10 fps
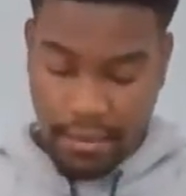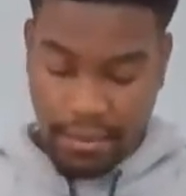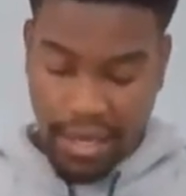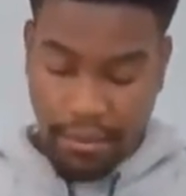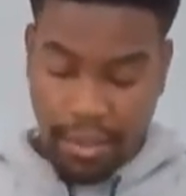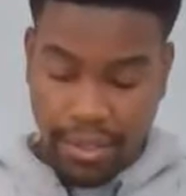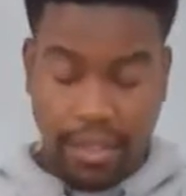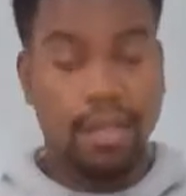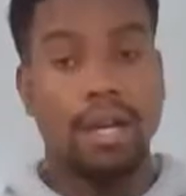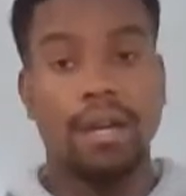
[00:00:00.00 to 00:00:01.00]
chambers of
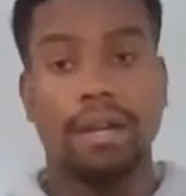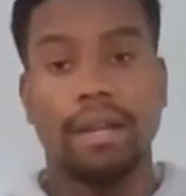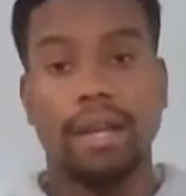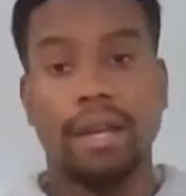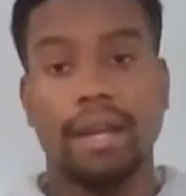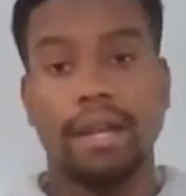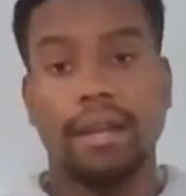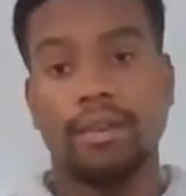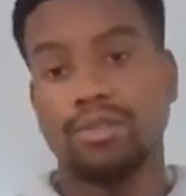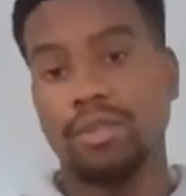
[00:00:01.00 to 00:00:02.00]
the heart
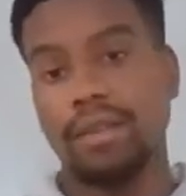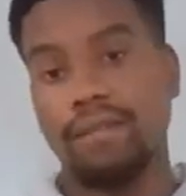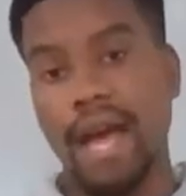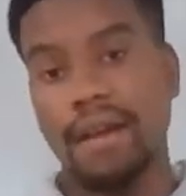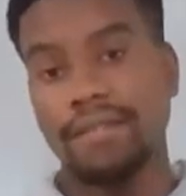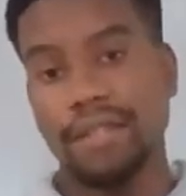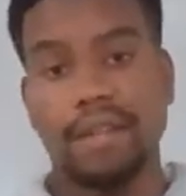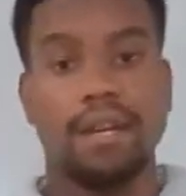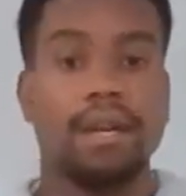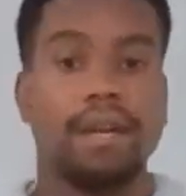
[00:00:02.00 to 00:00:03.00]
and also the valves of the
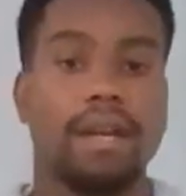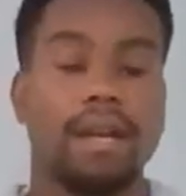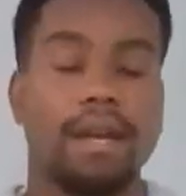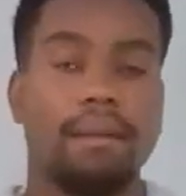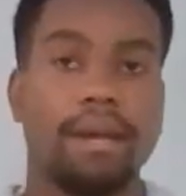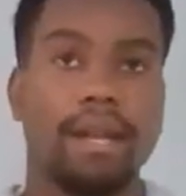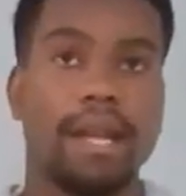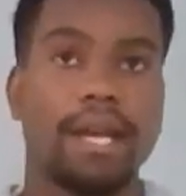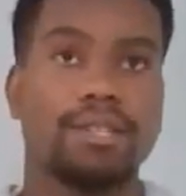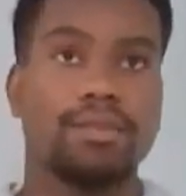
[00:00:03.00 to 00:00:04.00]
heart. And
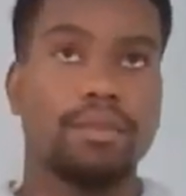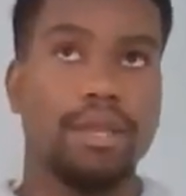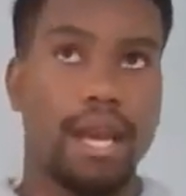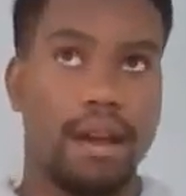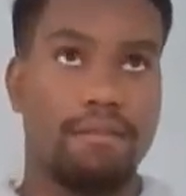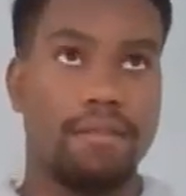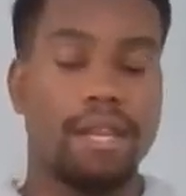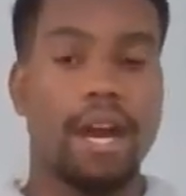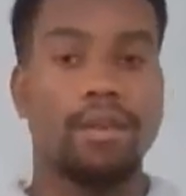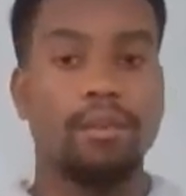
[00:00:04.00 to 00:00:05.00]
next, we have
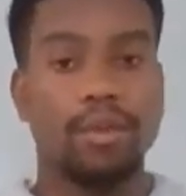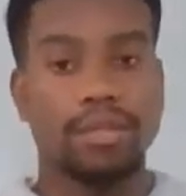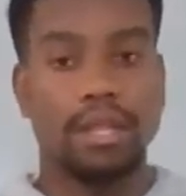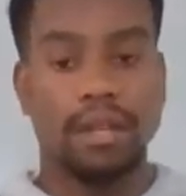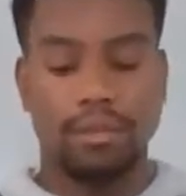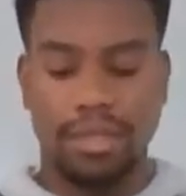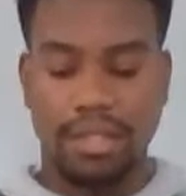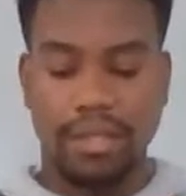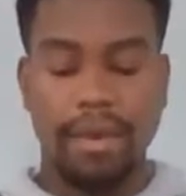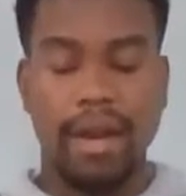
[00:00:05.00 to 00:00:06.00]
the outermost layer, which is
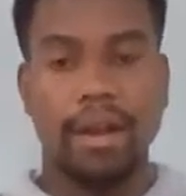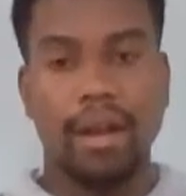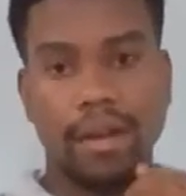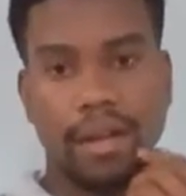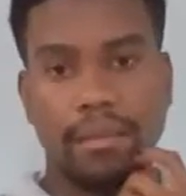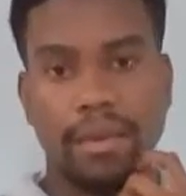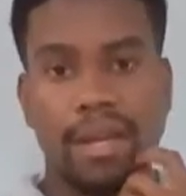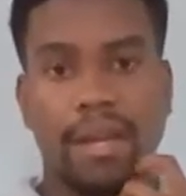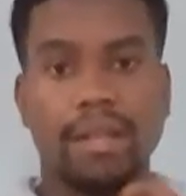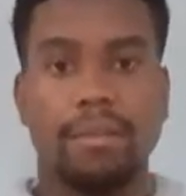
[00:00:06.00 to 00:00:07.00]
the pericardium.
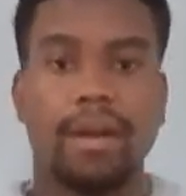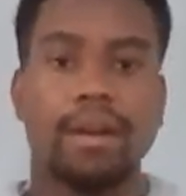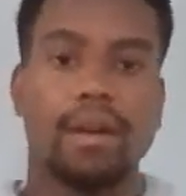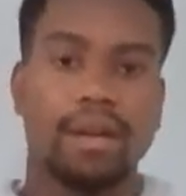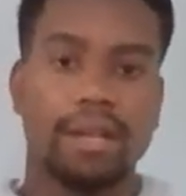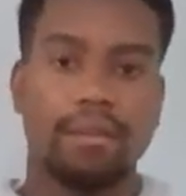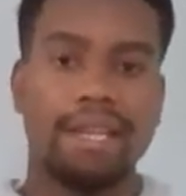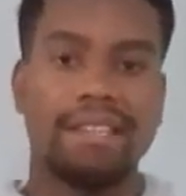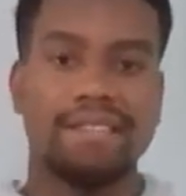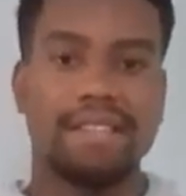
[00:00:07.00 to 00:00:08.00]
The
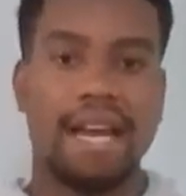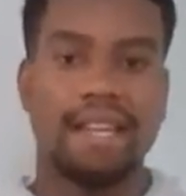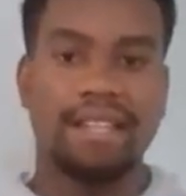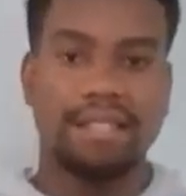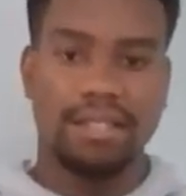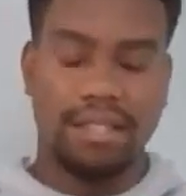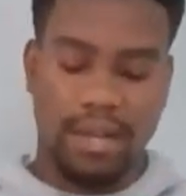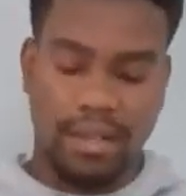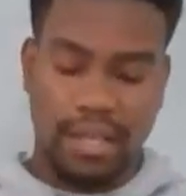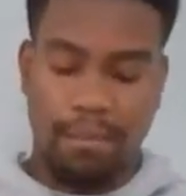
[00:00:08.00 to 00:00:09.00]
pericardium is not
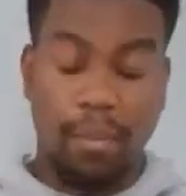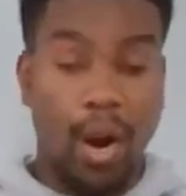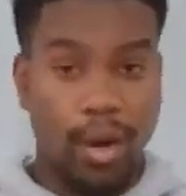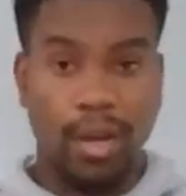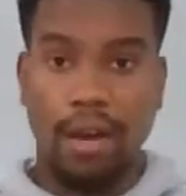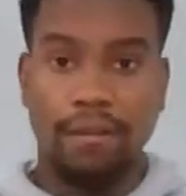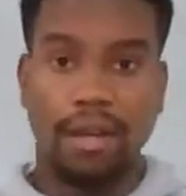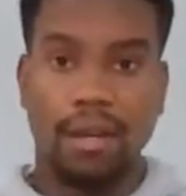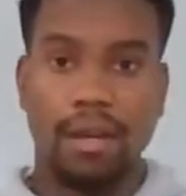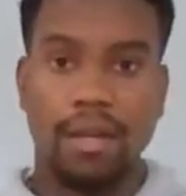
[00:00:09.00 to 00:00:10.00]
necessarily part of
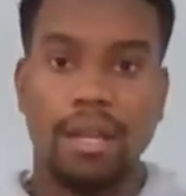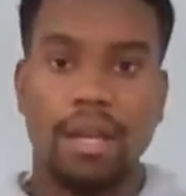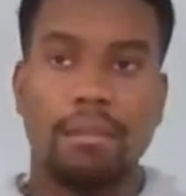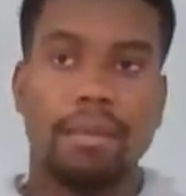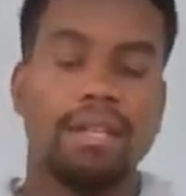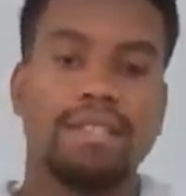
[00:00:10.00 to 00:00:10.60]
the heart, but it